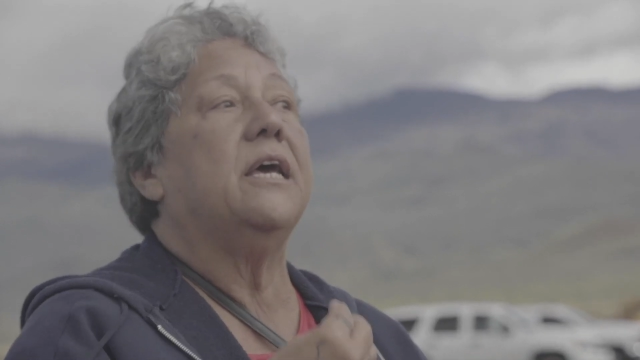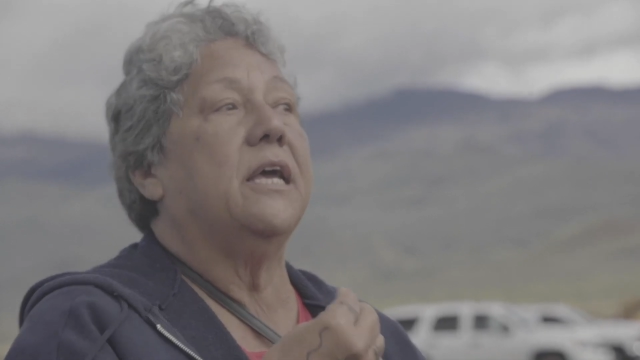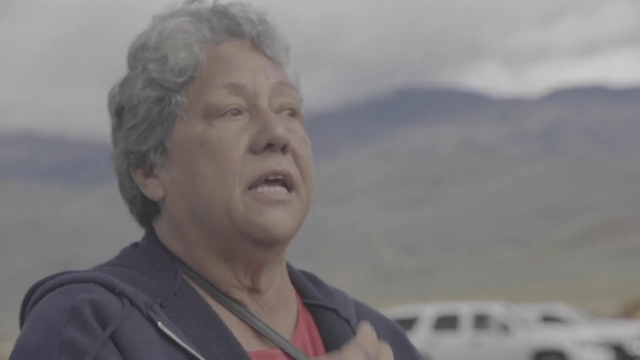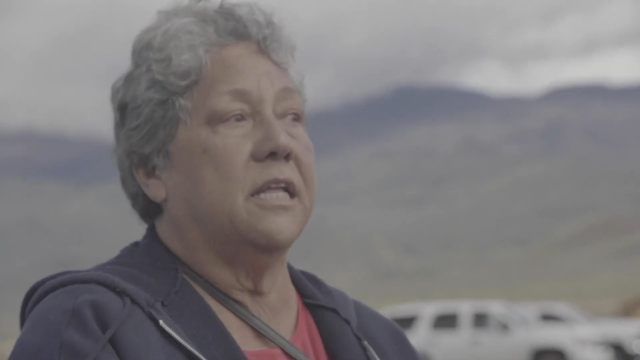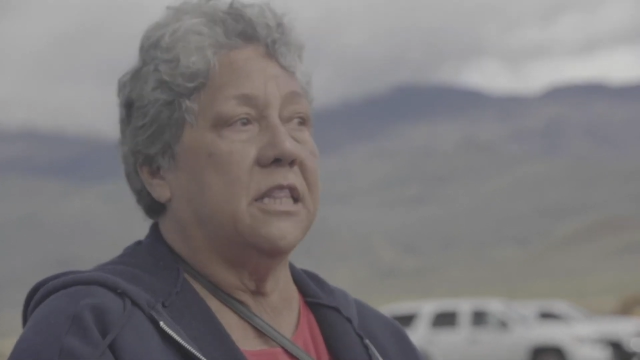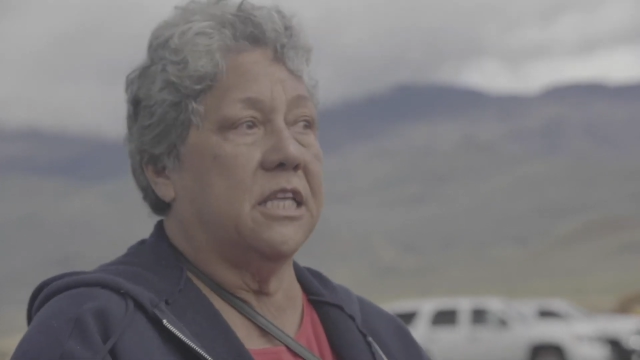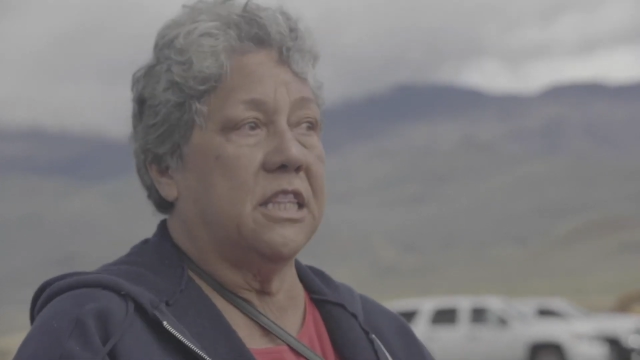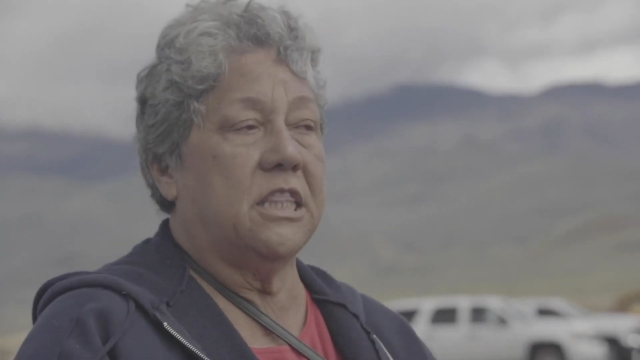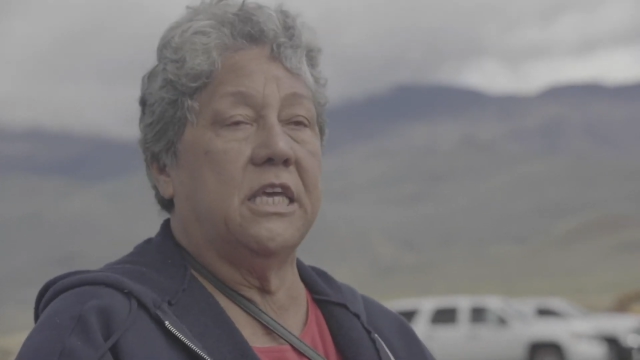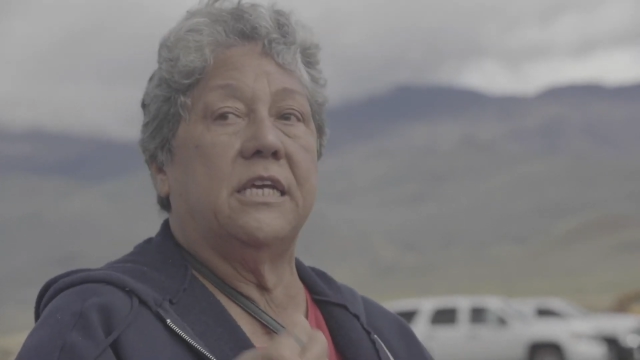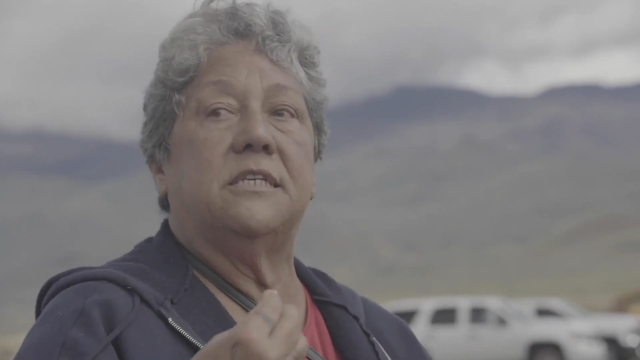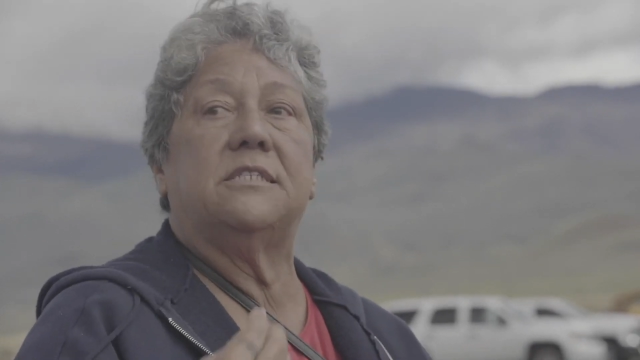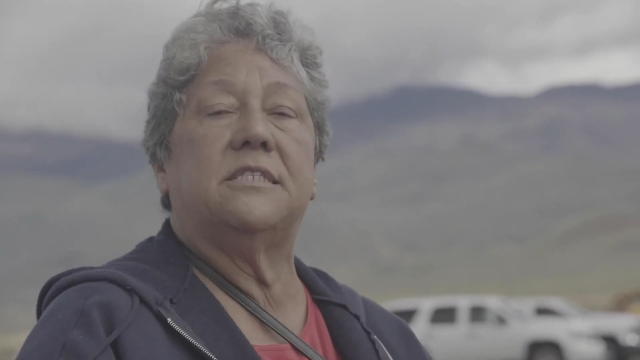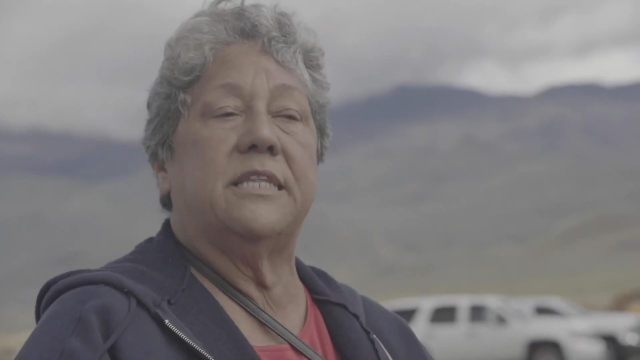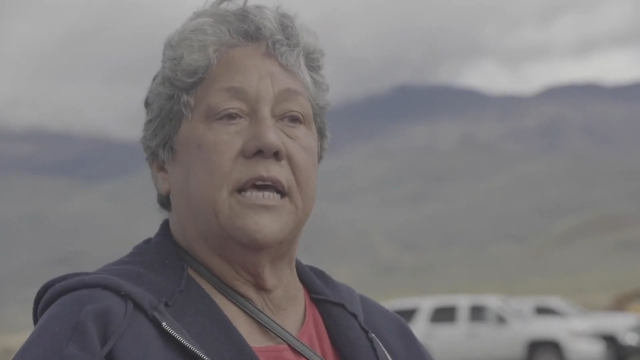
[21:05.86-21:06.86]
in the
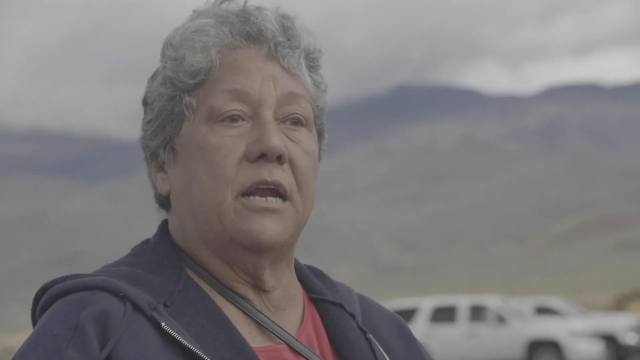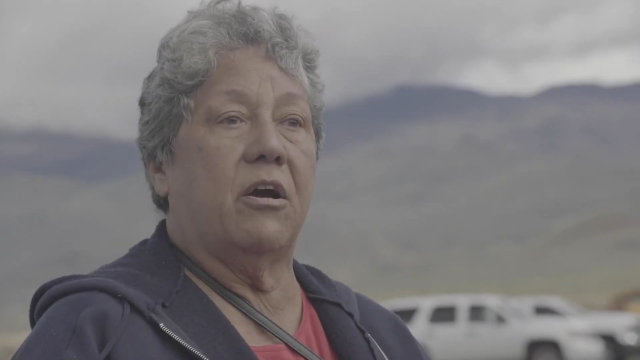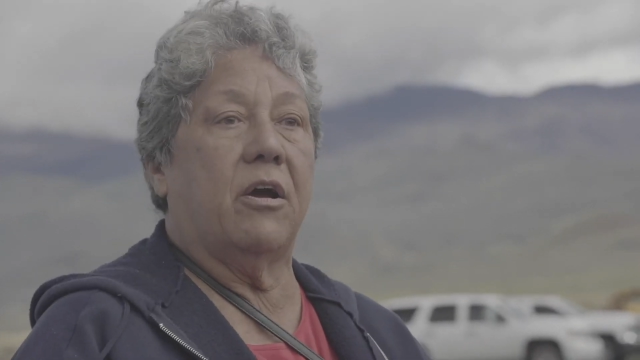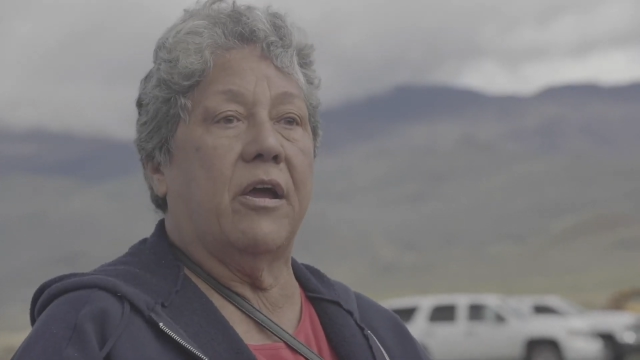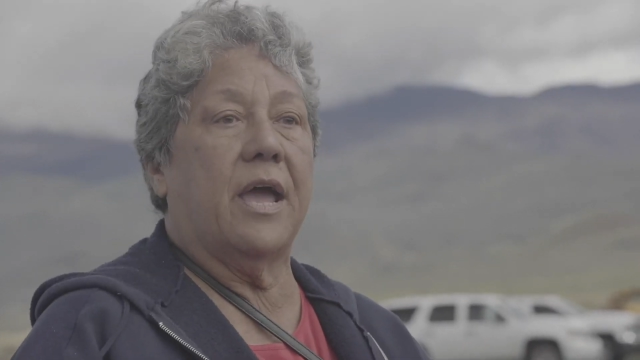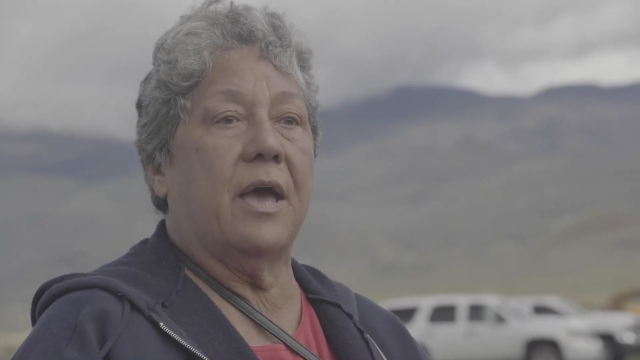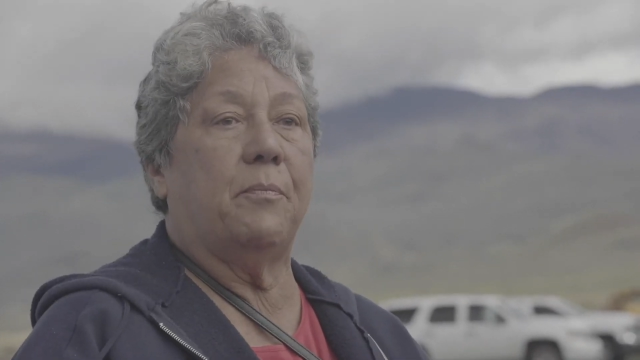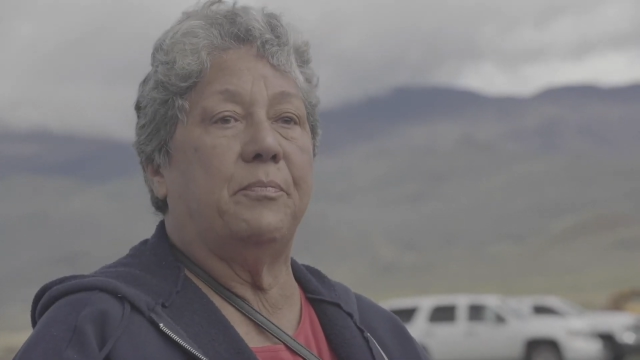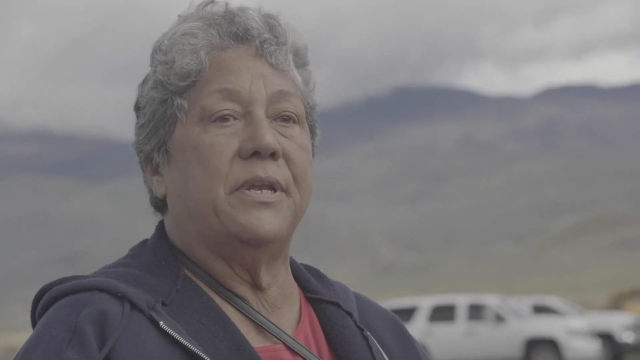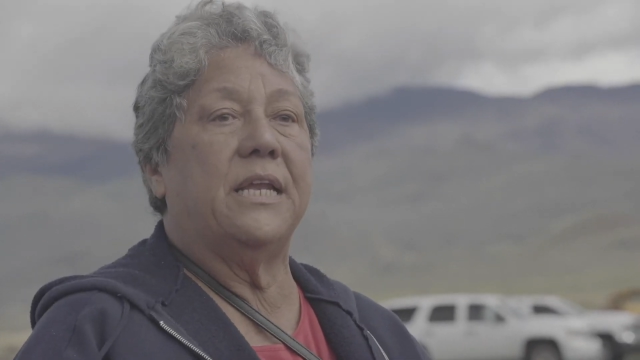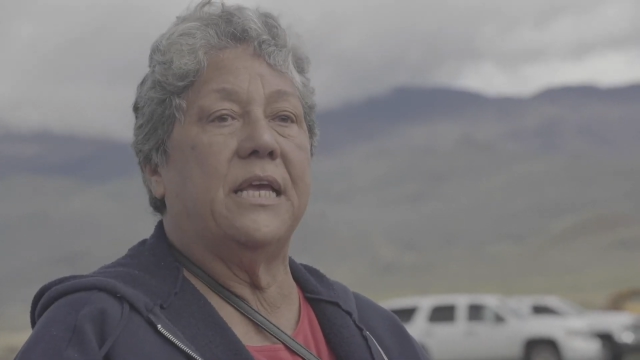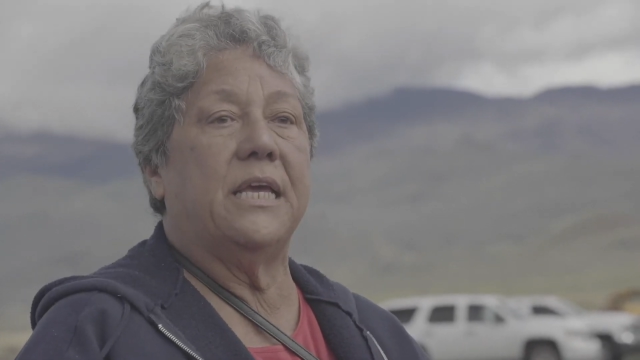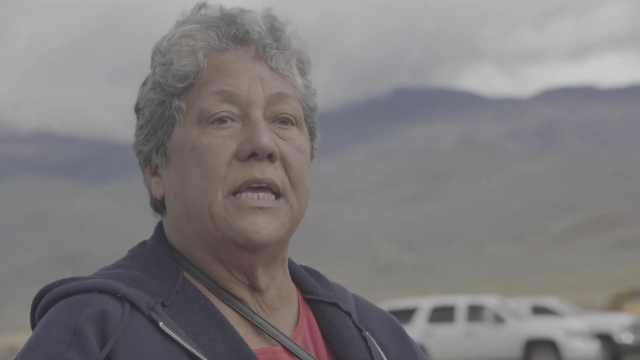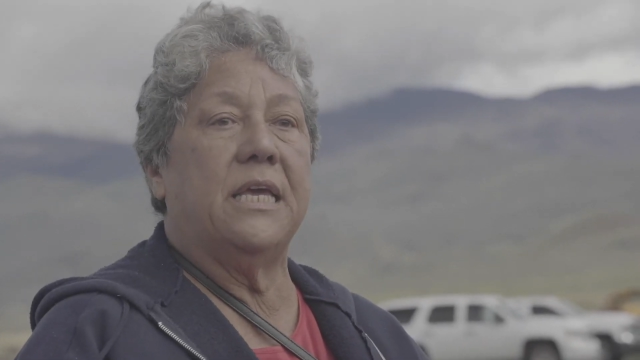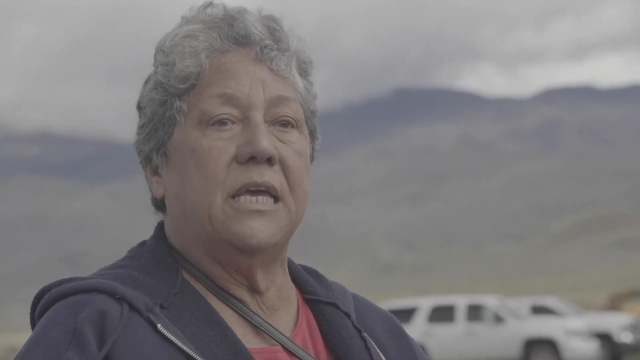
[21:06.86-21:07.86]
things that are
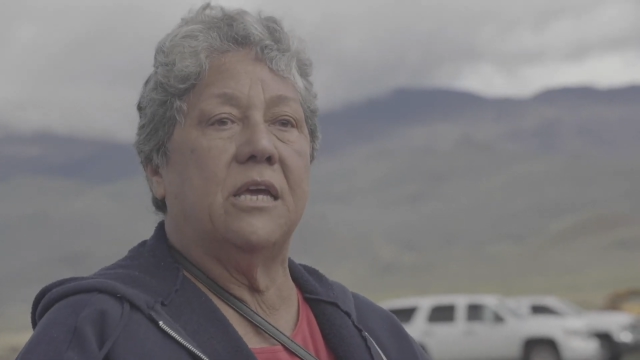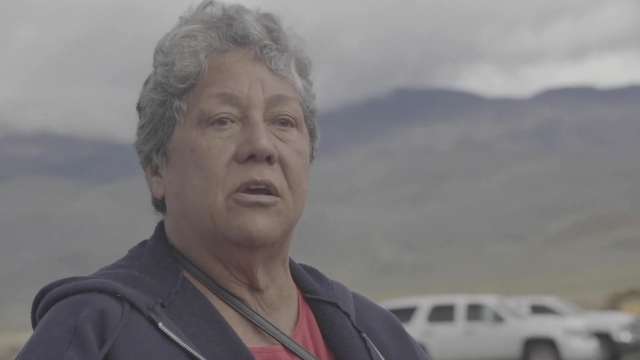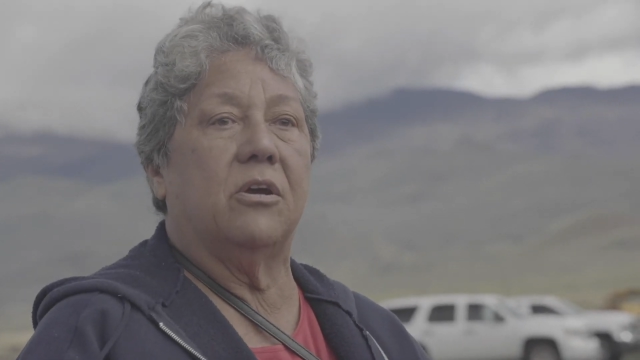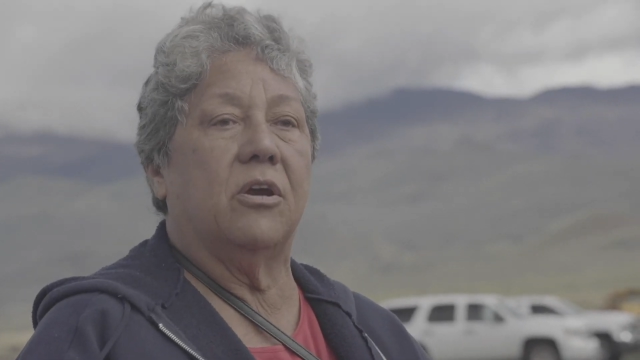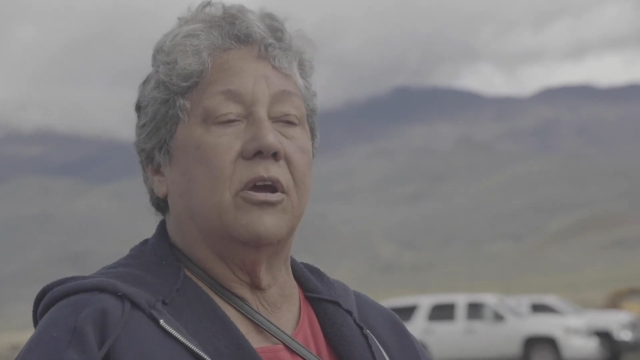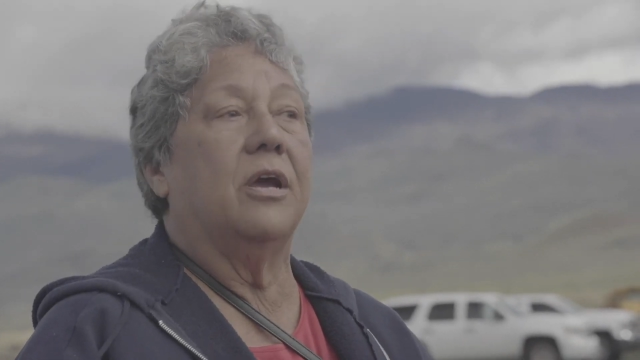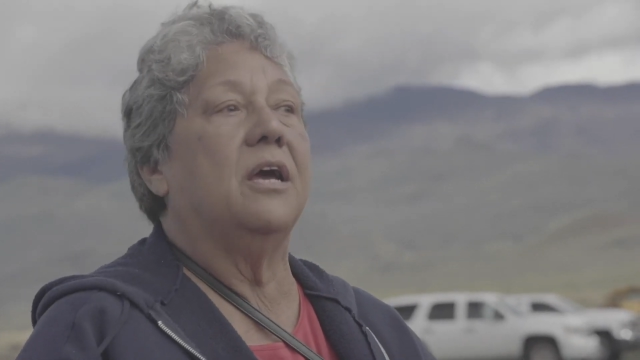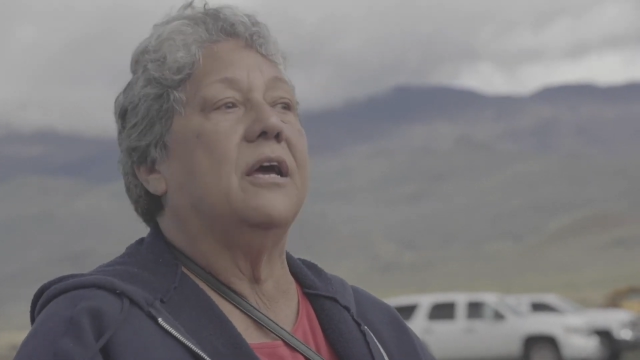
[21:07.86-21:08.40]
happening here,